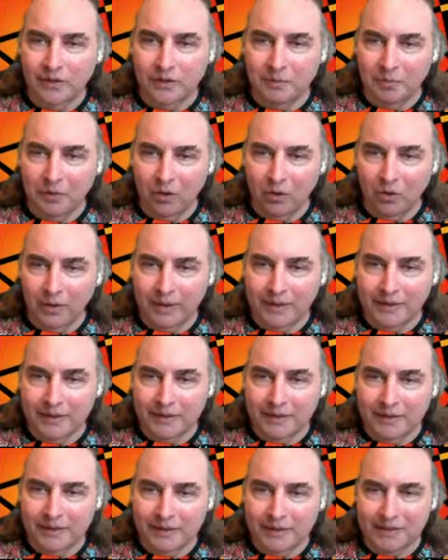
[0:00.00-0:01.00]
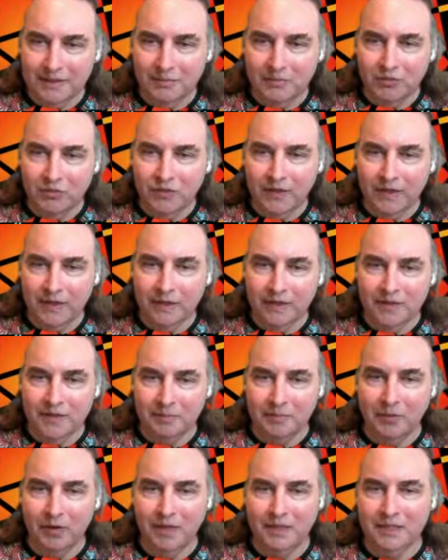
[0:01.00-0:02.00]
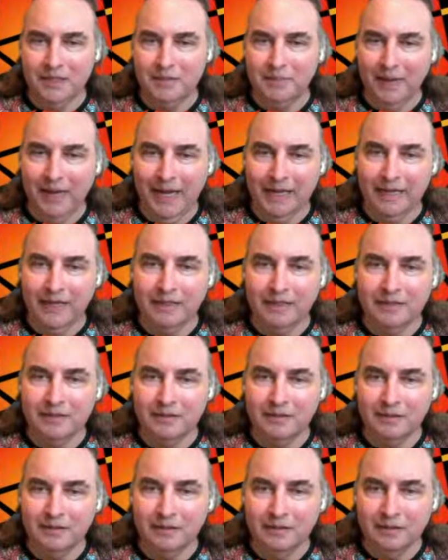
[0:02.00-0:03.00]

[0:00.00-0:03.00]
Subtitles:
deploying a system of things that process packets.